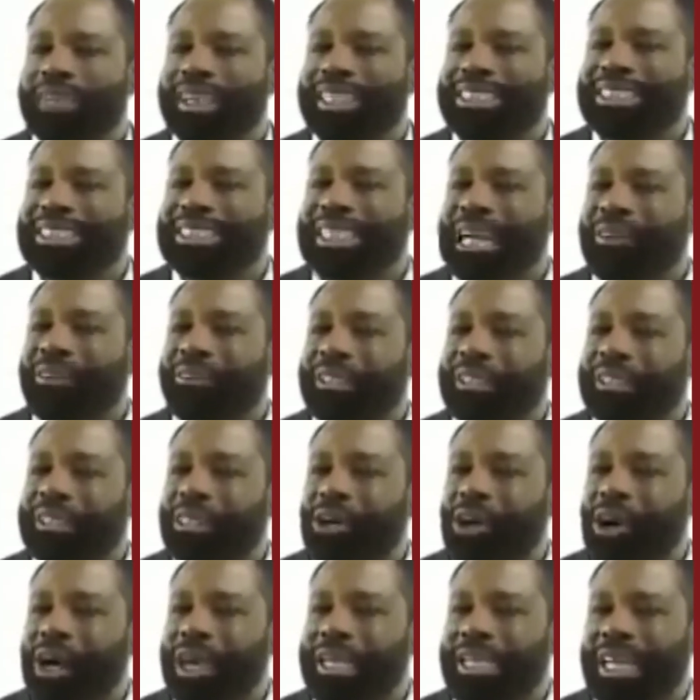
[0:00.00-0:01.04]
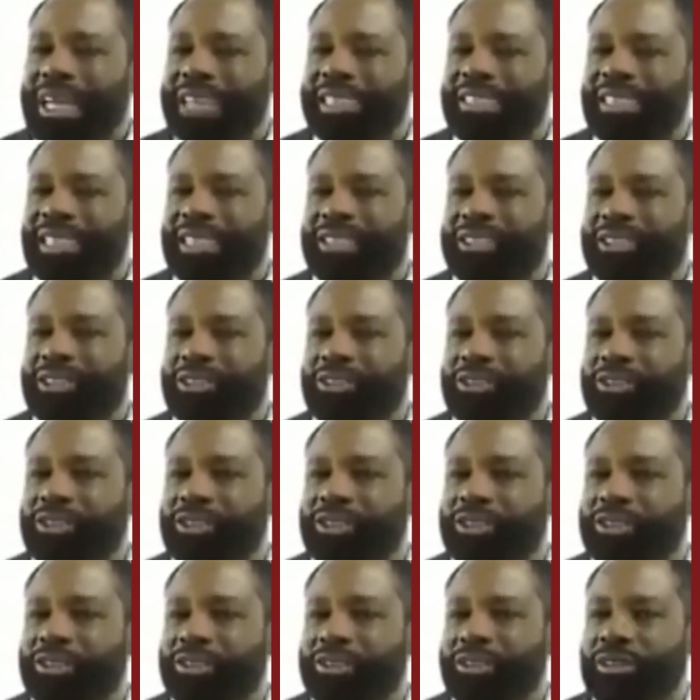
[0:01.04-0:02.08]
3 charity
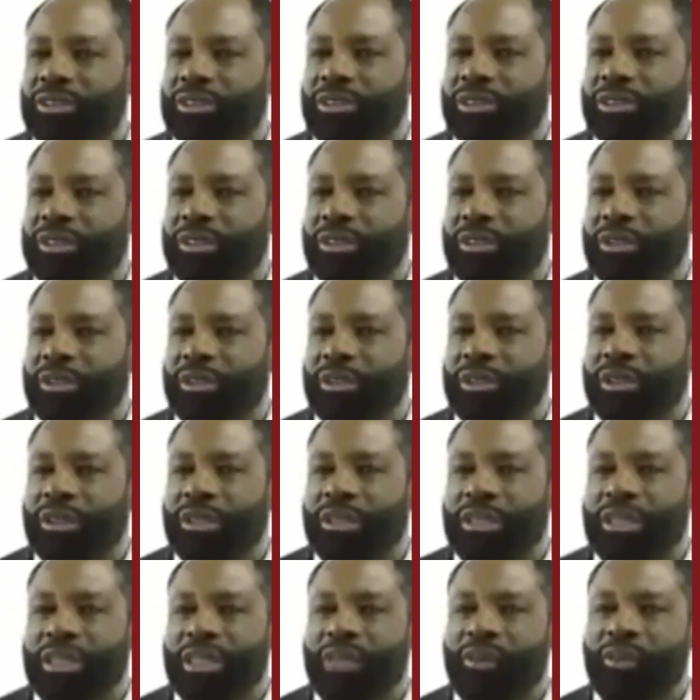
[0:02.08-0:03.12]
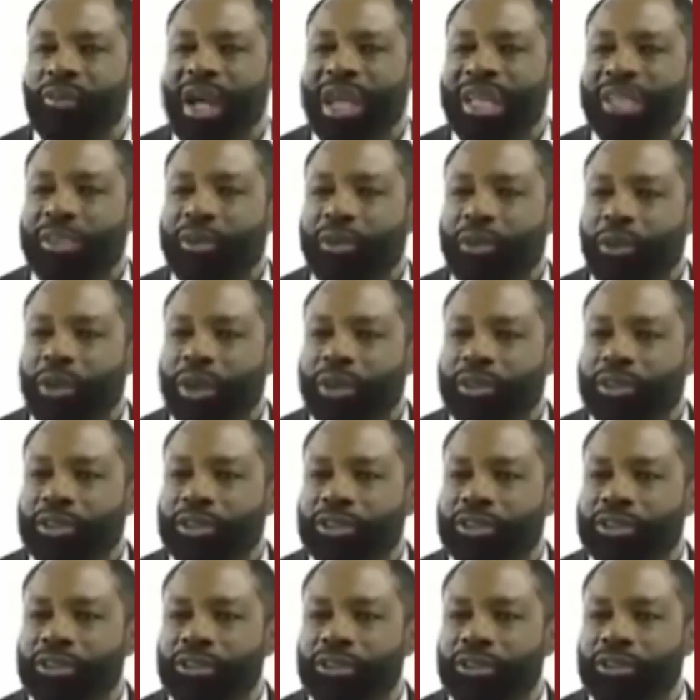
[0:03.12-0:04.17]
organizations, the Red
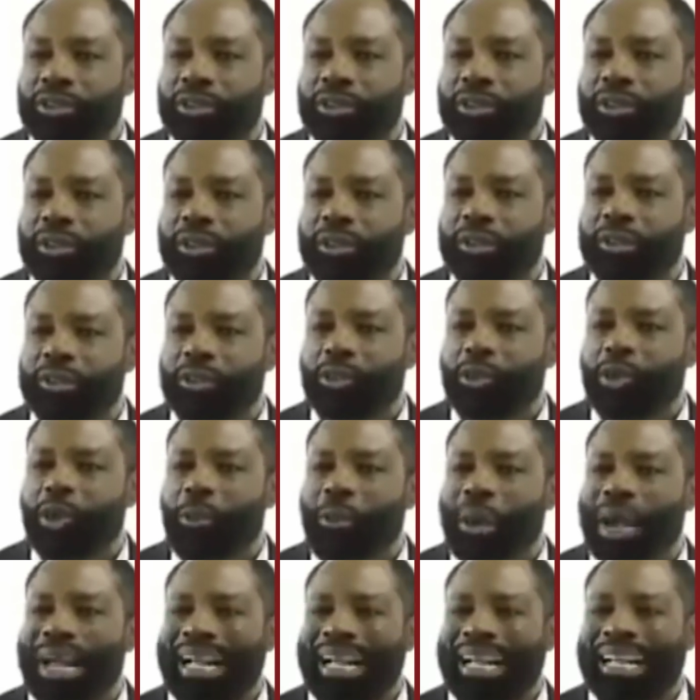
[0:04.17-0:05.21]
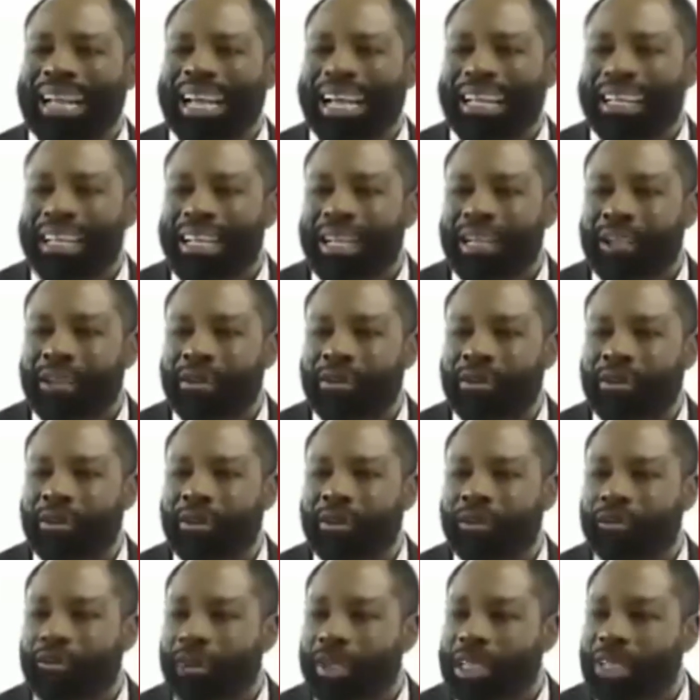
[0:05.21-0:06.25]
Cross, the Roman Catholic
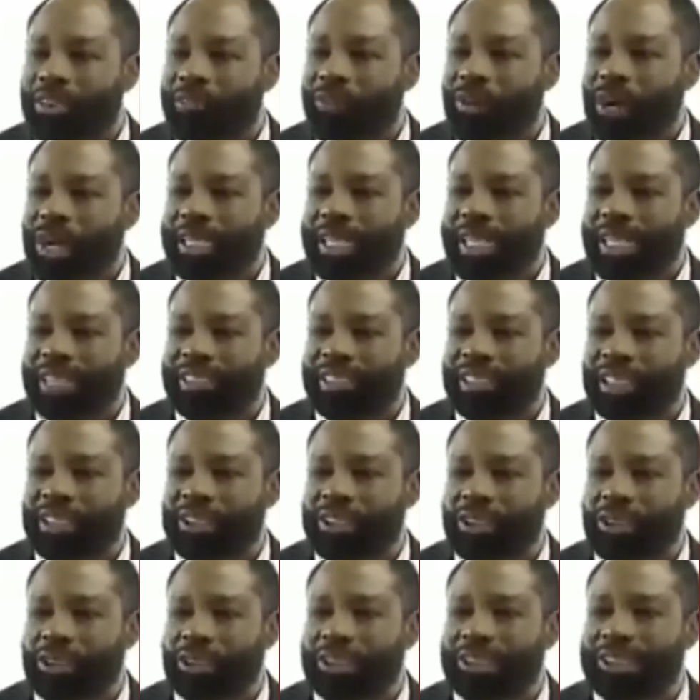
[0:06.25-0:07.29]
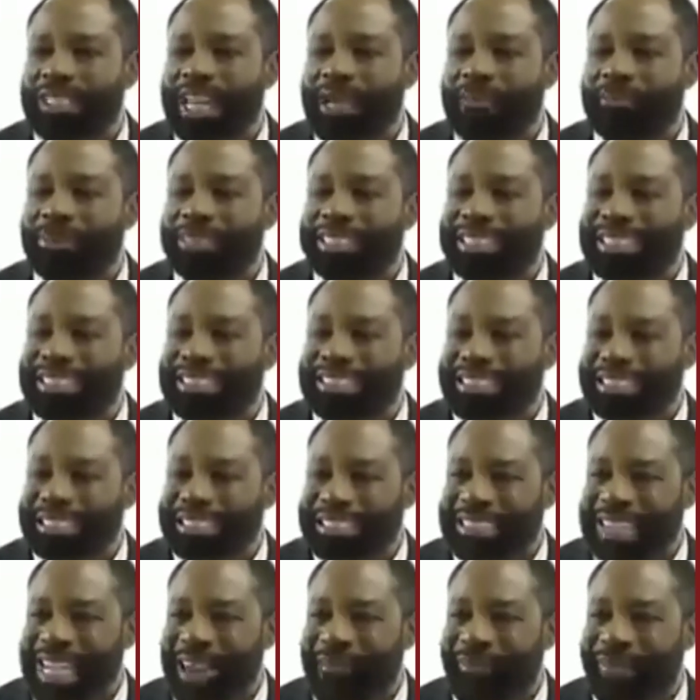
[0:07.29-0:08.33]
Relief Organization named
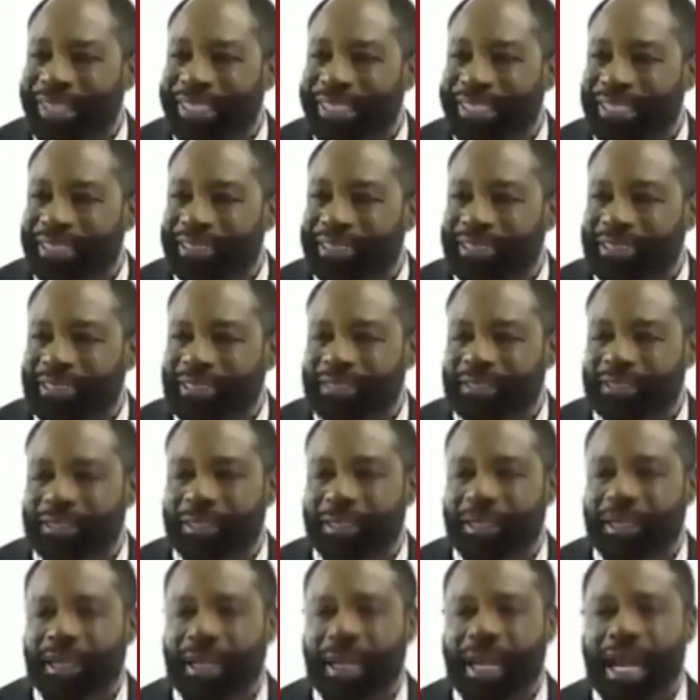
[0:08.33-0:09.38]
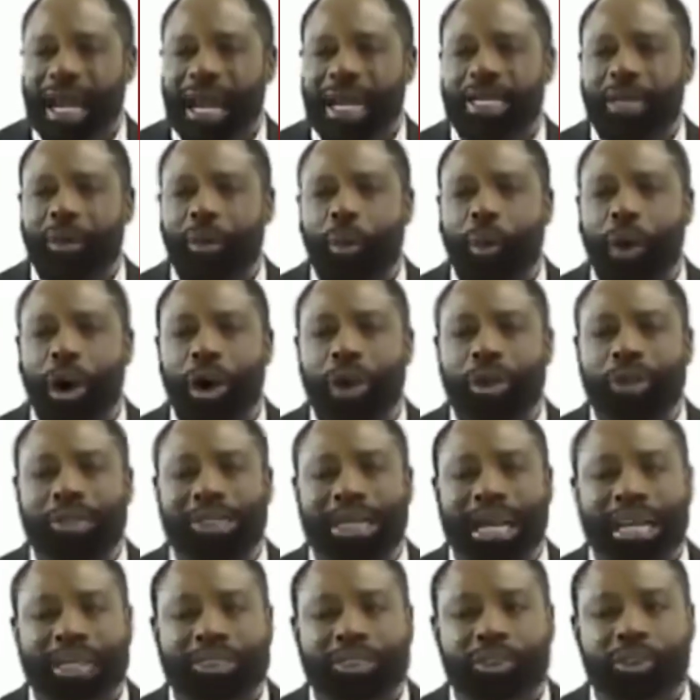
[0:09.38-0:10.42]
Caritas, and the
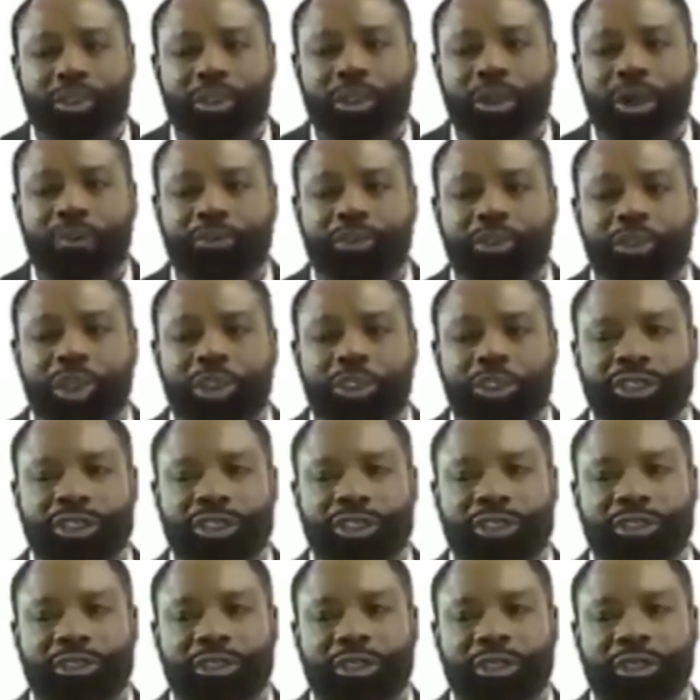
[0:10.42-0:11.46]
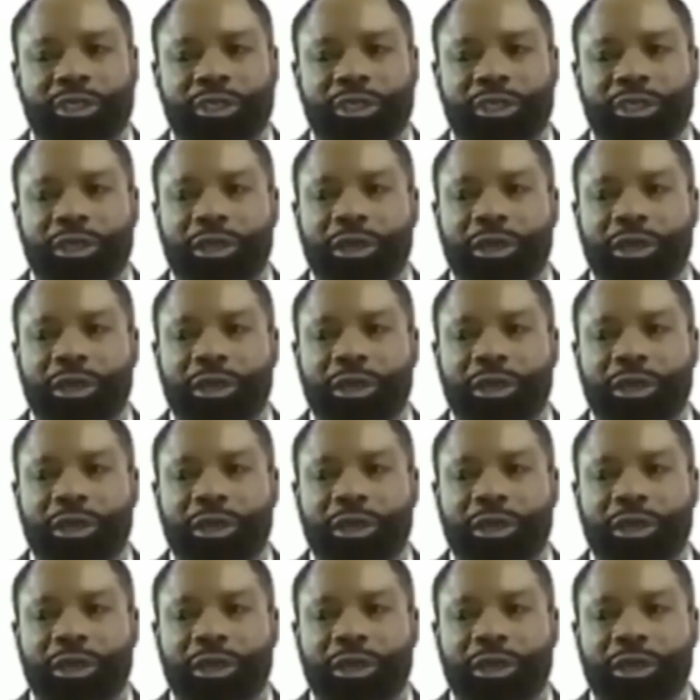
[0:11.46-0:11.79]
World Council of Churches,